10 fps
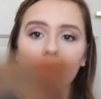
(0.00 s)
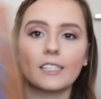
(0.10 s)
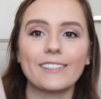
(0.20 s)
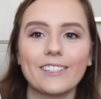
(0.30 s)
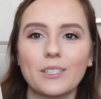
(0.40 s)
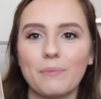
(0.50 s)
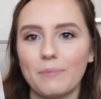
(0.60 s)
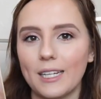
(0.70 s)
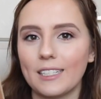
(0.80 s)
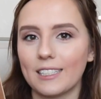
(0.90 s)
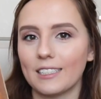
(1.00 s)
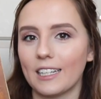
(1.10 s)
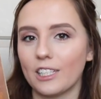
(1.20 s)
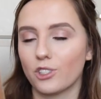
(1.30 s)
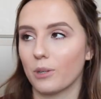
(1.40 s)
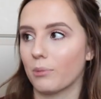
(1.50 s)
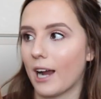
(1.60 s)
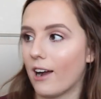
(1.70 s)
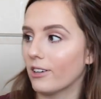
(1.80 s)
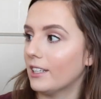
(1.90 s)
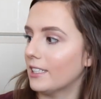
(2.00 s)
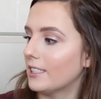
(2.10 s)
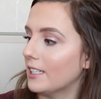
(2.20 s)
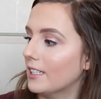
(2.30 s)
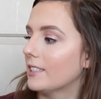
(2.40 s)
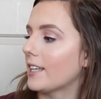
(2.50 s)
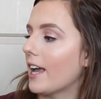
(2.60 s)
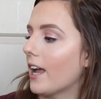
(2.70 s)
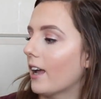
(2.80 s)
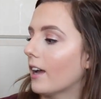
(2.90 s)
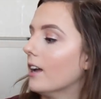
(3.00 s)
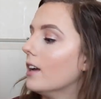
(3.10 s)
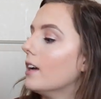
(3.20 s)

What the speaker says: This is Meet Denitra Brown. This is a